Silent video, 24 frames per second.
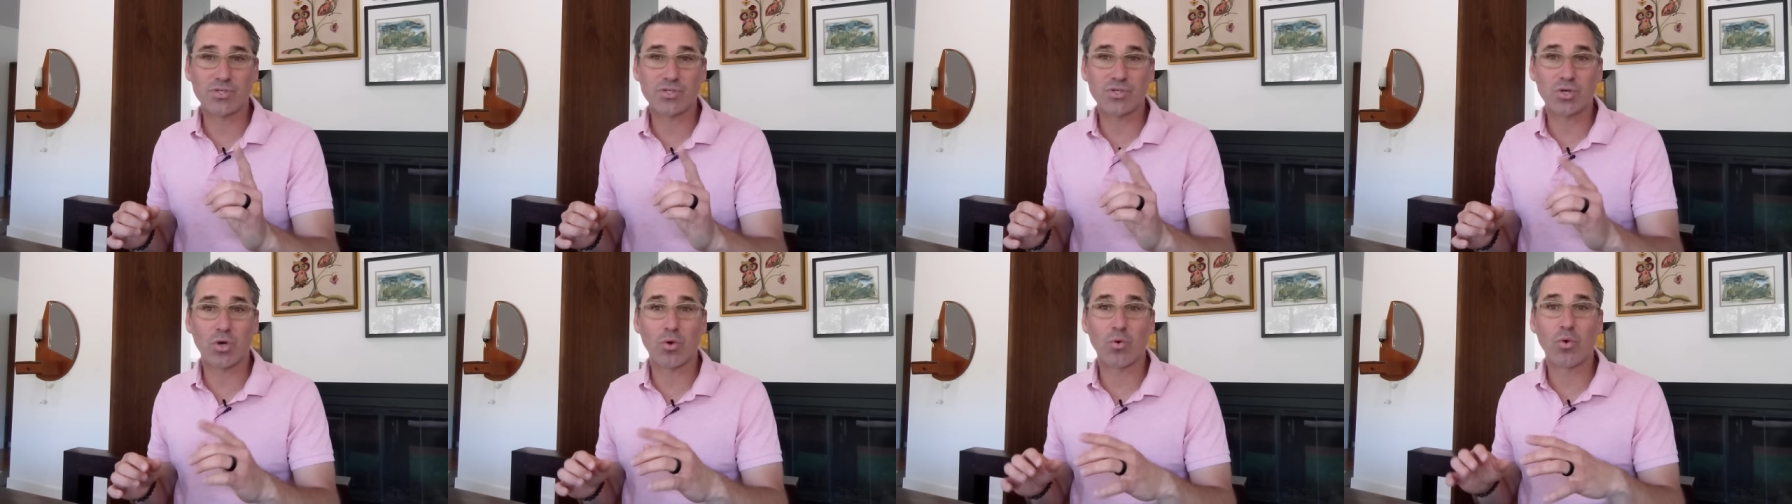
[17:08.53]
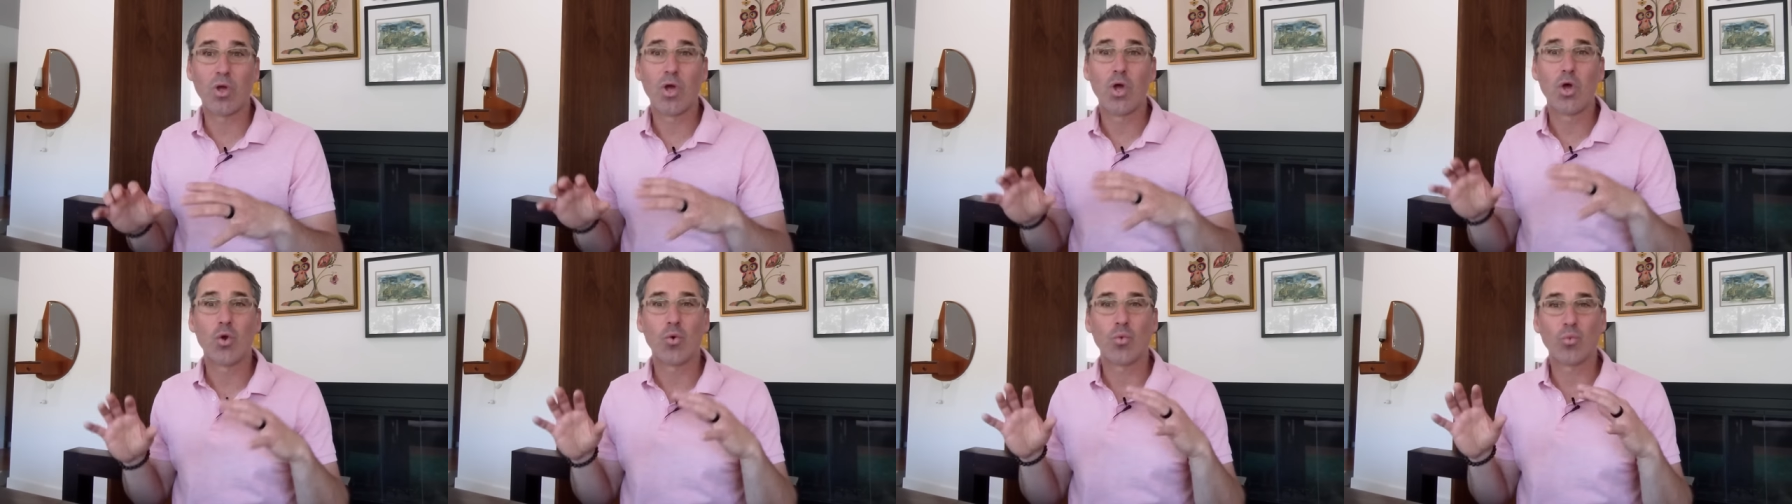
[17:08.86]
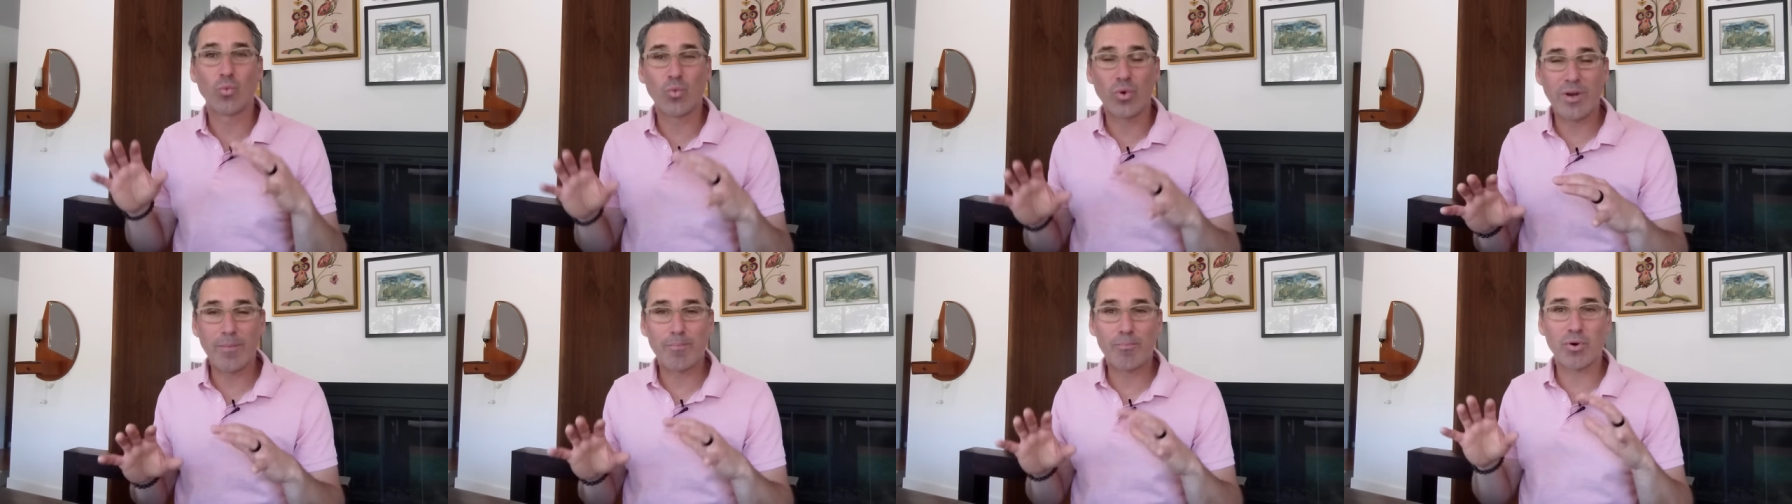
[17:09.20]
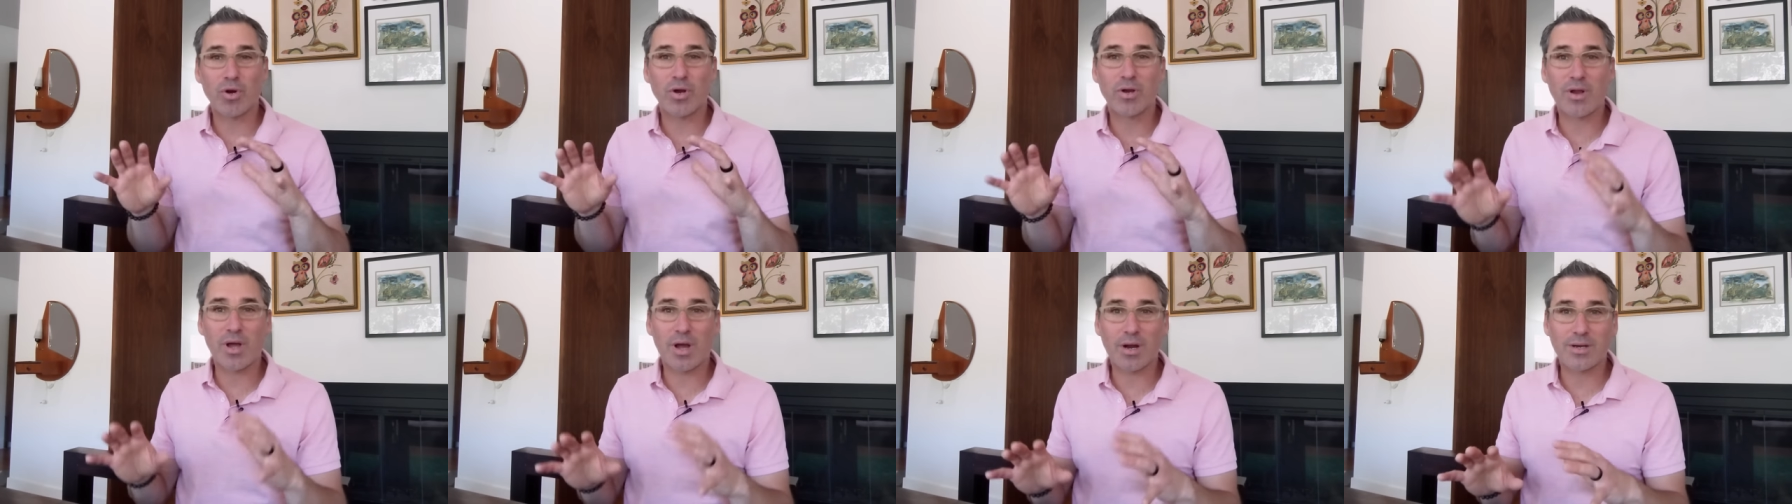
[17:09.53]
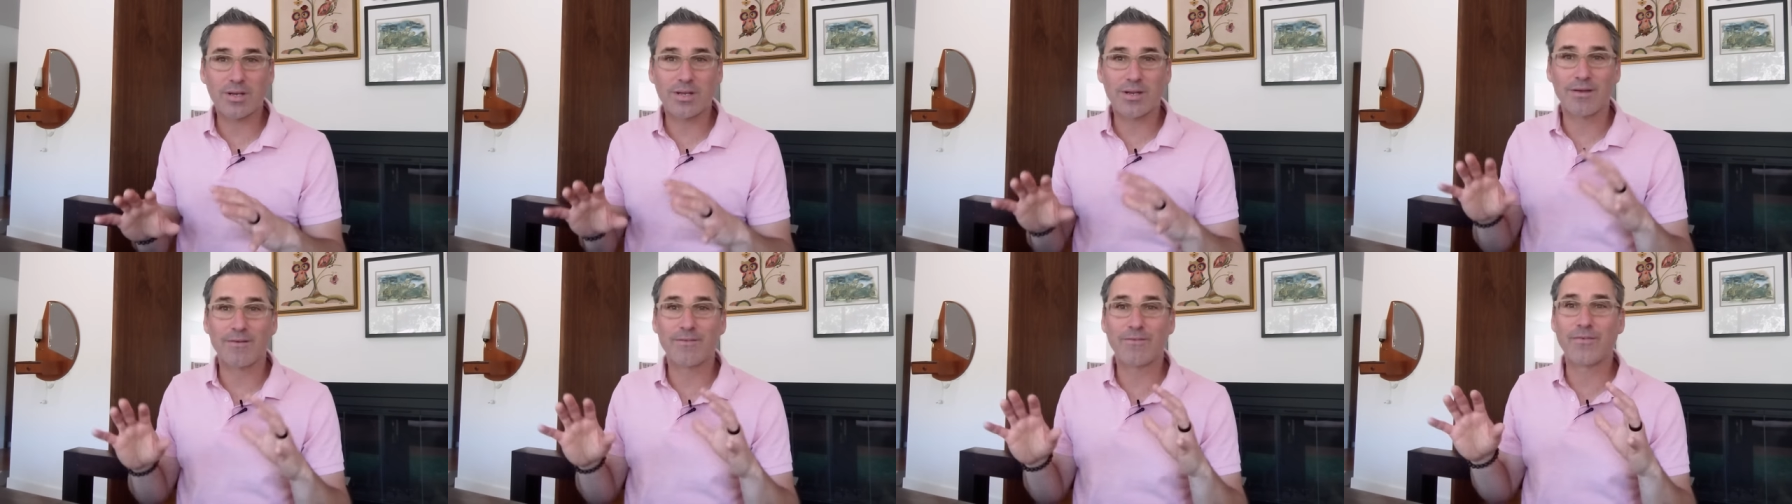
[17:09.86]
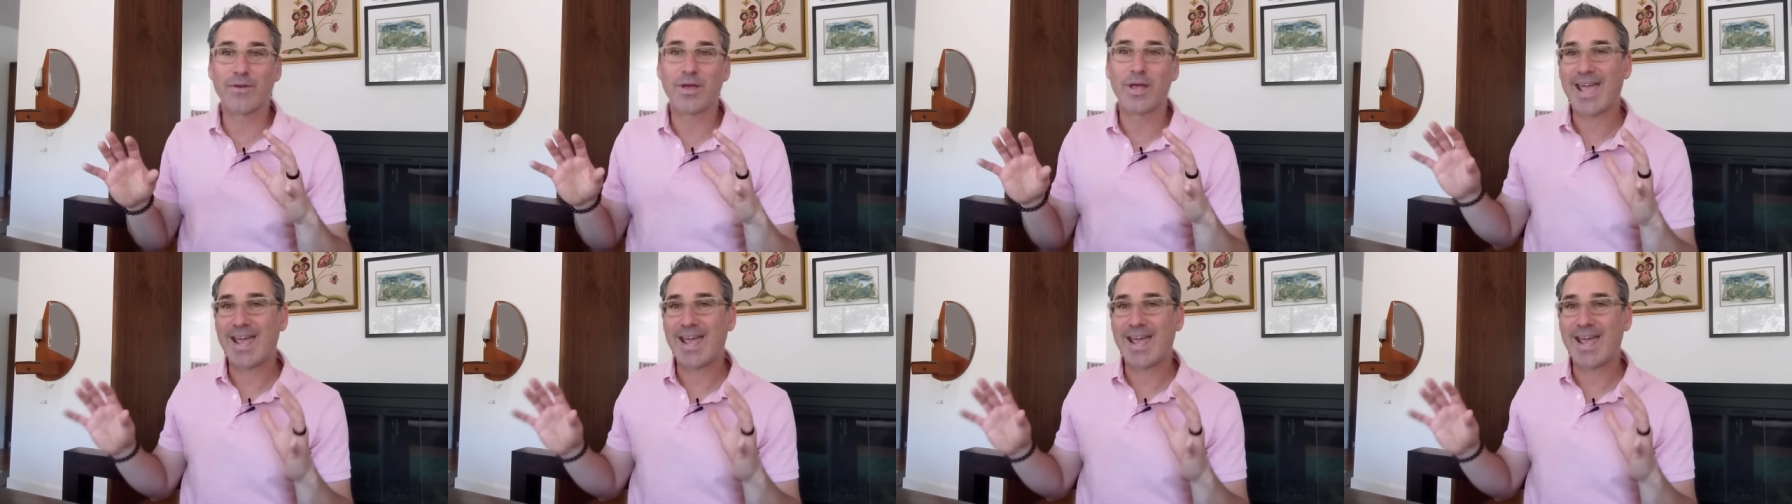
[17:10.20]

So reproductive